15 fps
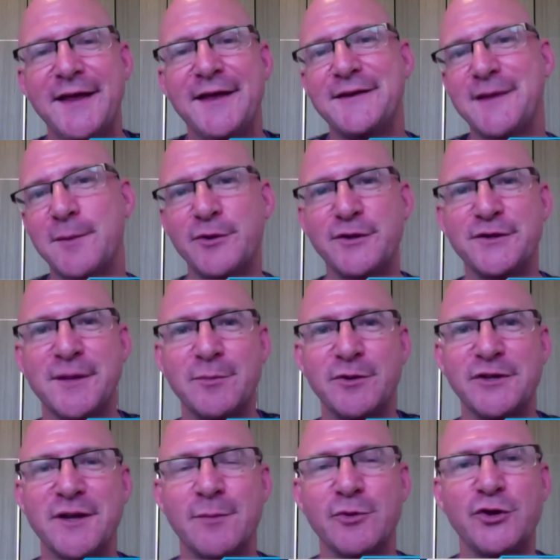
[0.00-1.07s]

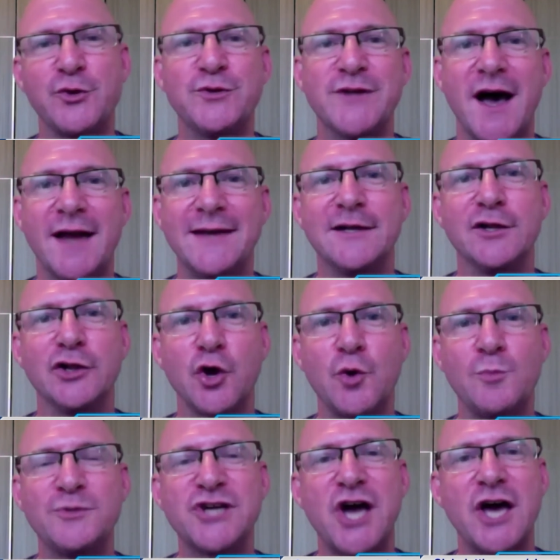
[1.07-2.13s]

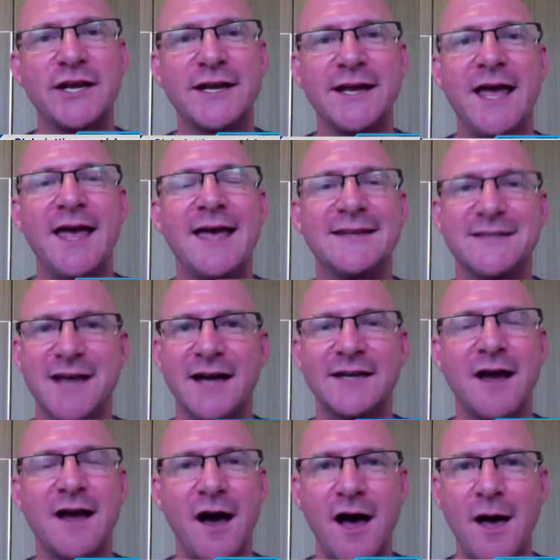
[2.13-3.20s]

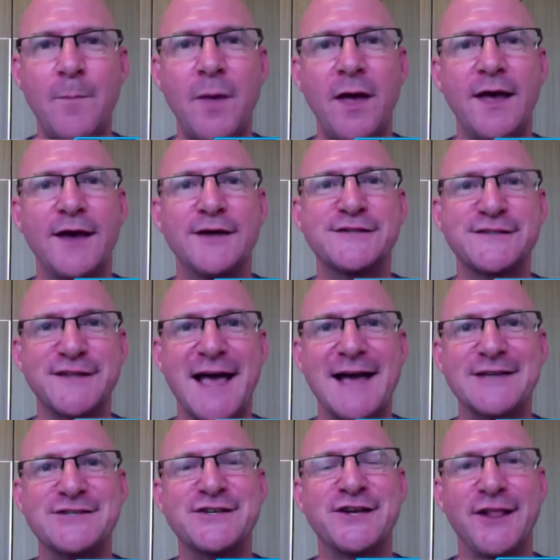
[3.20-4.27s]

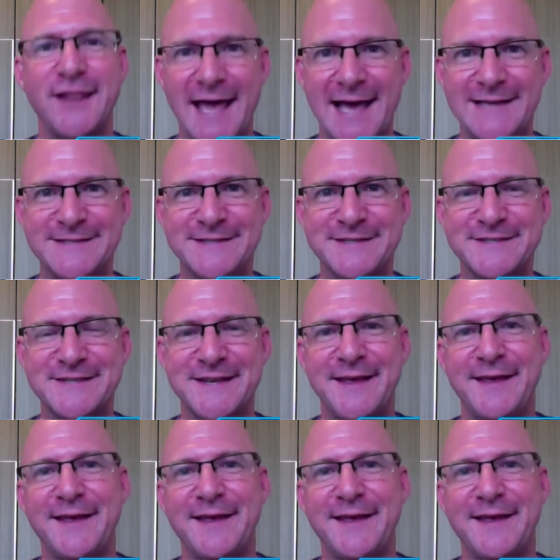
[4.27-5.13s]
globejotting.com/classes.